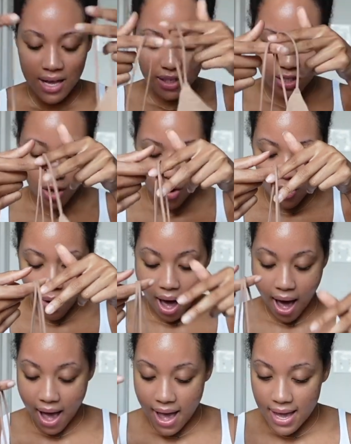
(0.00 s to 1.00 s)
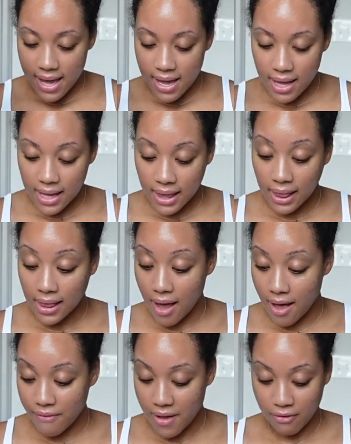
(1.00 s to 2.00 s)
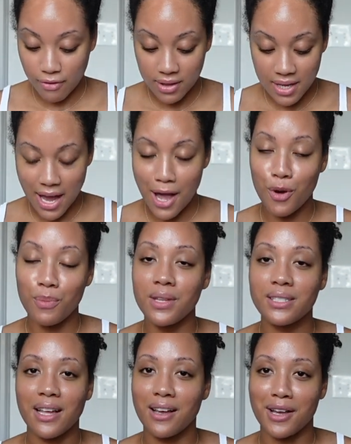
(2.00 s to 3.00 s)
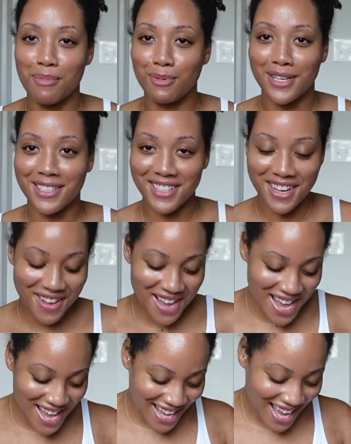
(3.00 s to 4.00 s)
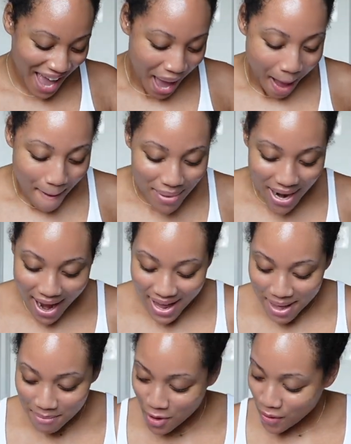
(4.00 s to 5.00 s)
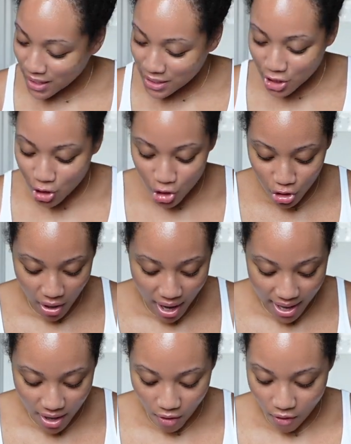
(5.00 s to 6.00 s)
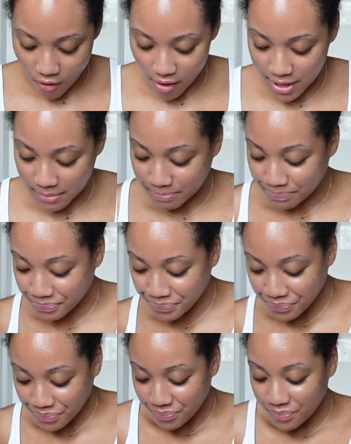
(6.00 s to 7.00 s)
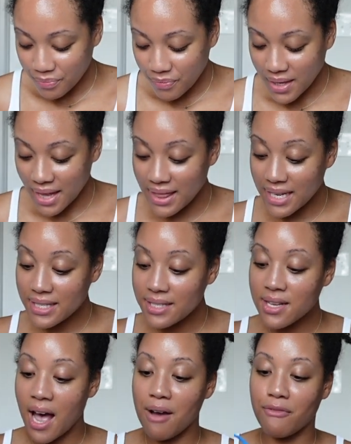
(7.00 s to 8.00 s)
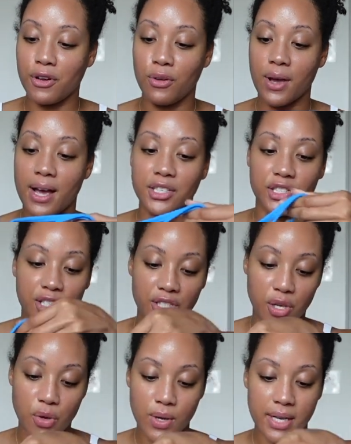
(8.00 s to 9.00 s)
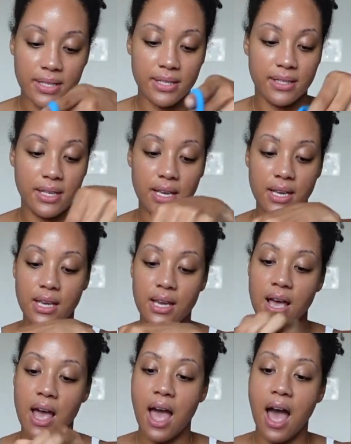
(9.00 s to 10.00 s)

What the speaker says: So I love everything. I opened this like a couple days ago, but I am going to try on this top for you guys, just so you can see